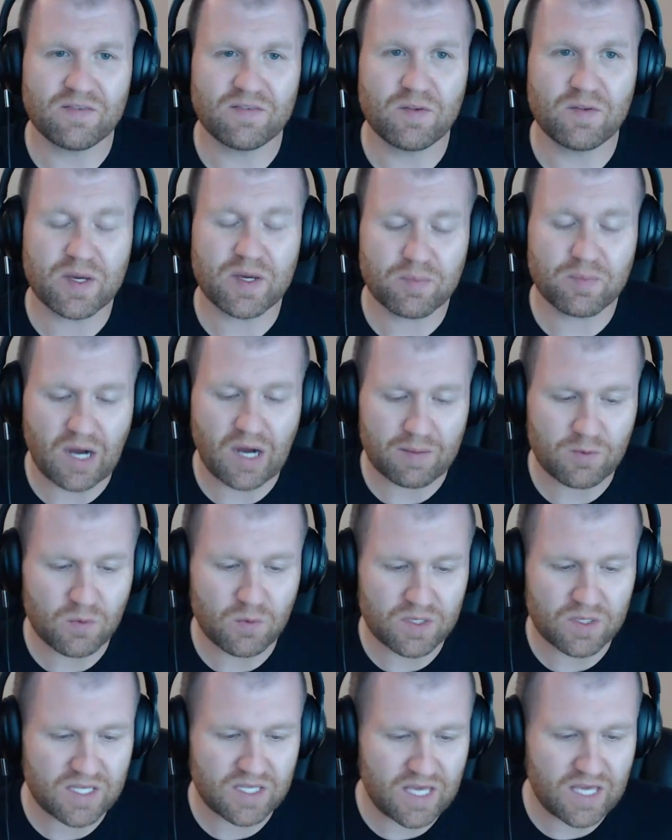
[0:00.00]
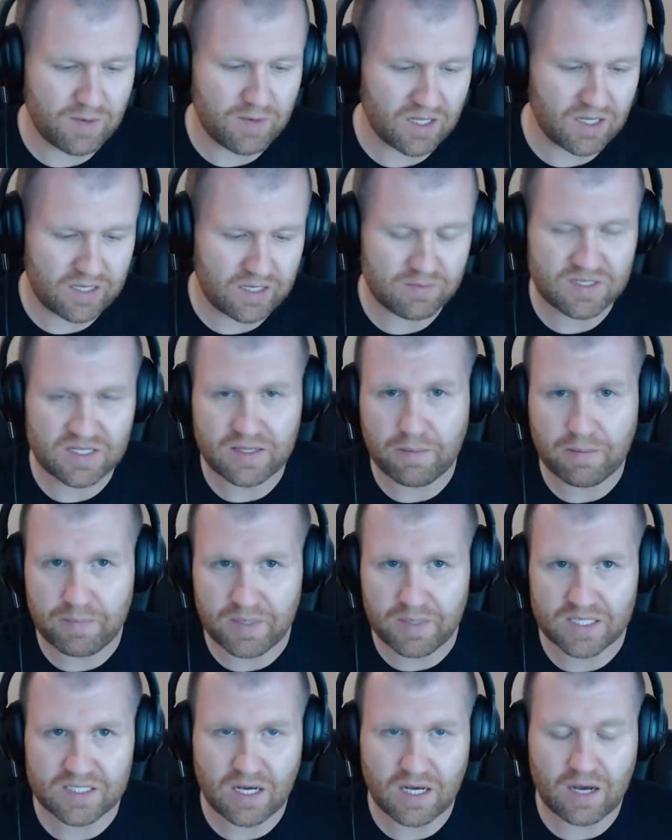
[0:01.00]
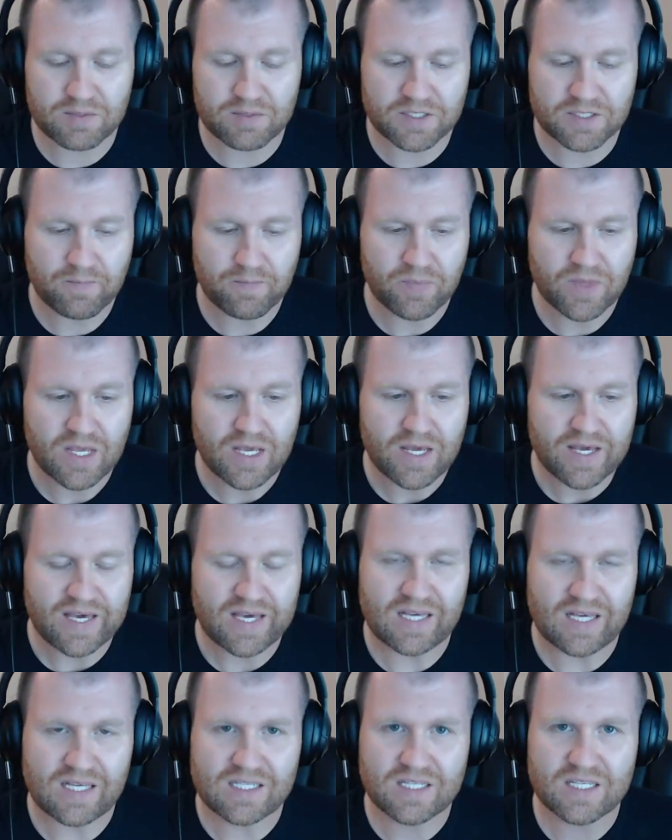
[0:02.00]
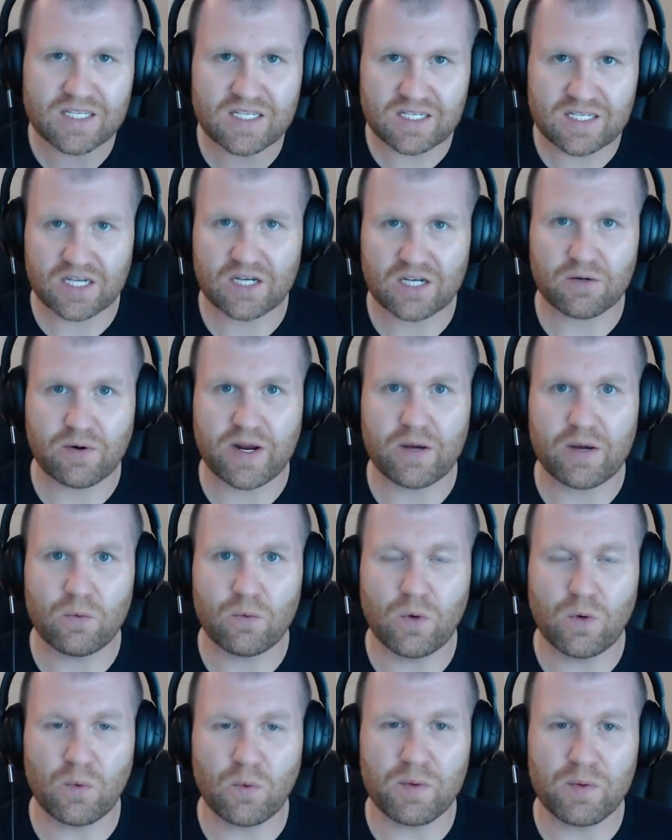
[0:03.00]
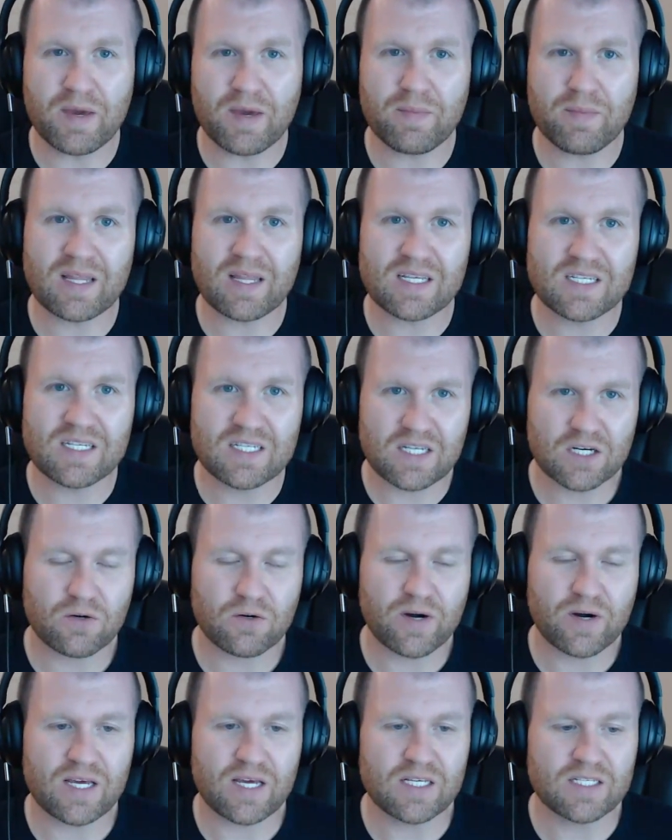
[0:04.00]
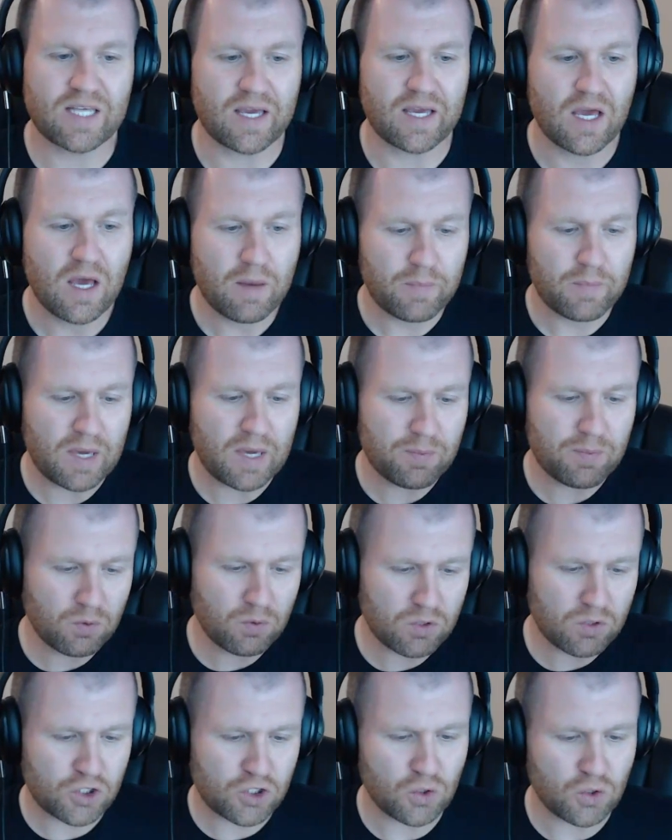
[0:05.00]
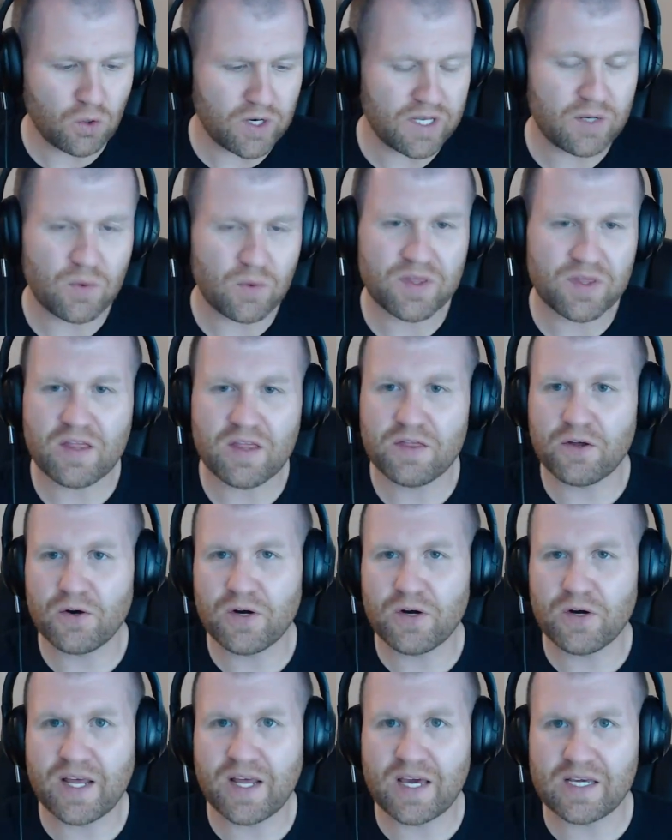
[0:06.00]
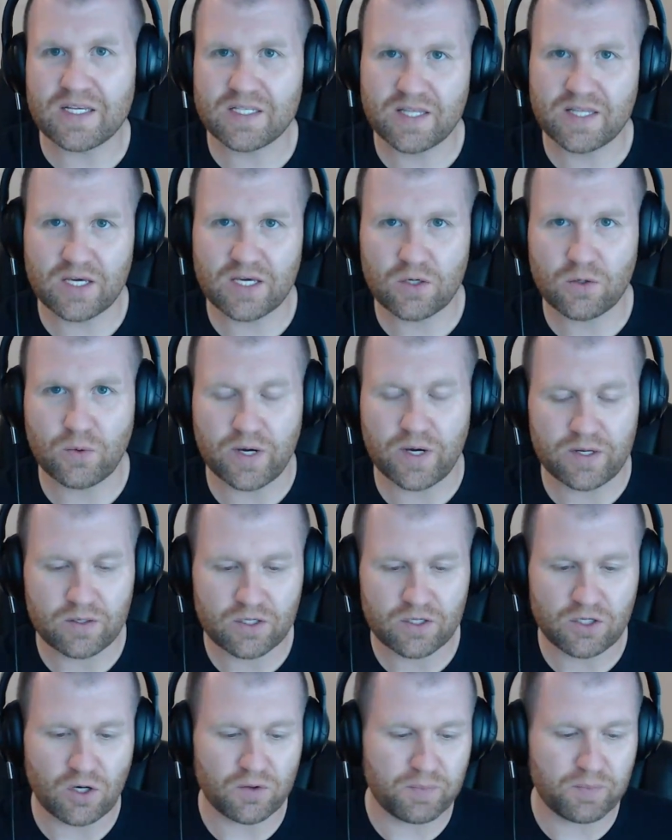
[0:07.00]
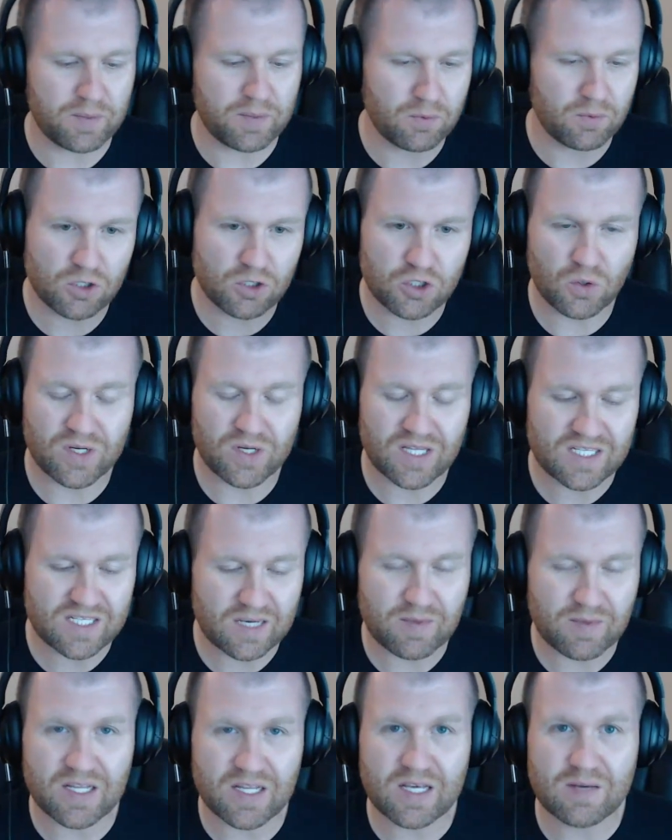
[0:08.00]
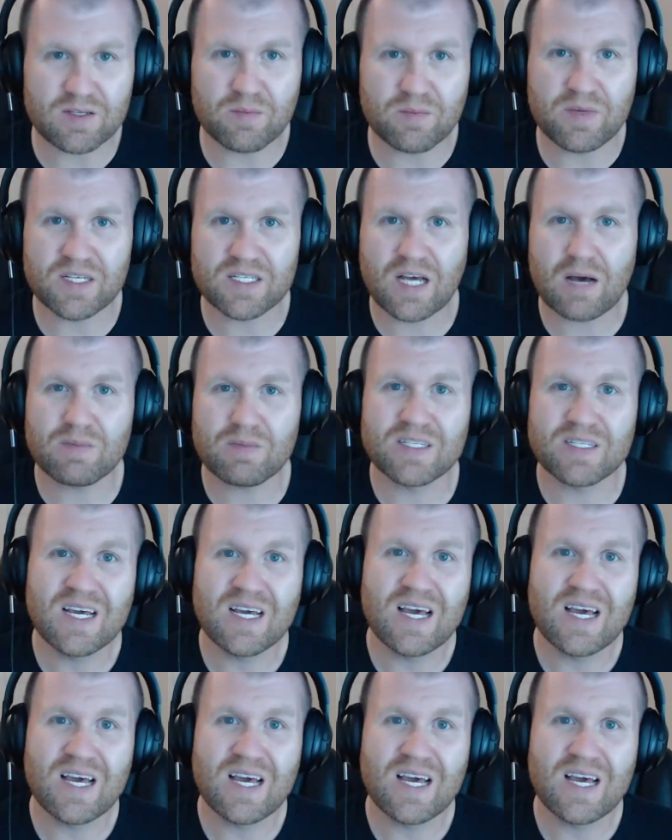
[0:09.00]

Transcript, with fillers: of. The big problem with the MLMs and the biz ops is the stick rate. What we mean by the stick rate is like people will join within 30 days, they quit. You know, people will join these MLMs and BizOps.